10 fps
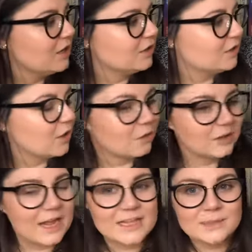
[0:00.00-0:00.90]
So
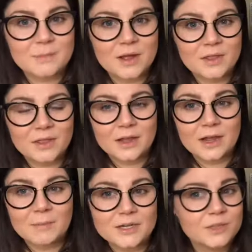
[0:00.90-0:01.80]
last month,
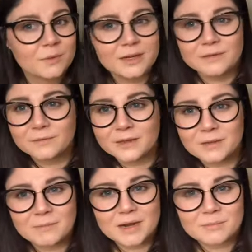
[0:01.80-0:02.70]
I just wanted to fill
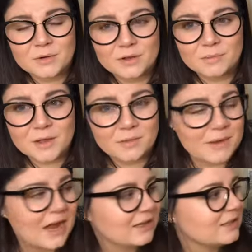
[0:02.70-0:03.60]
up my book of the month
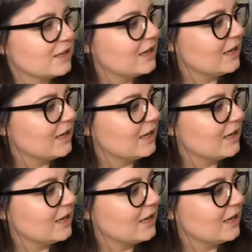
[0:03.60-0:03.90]
box,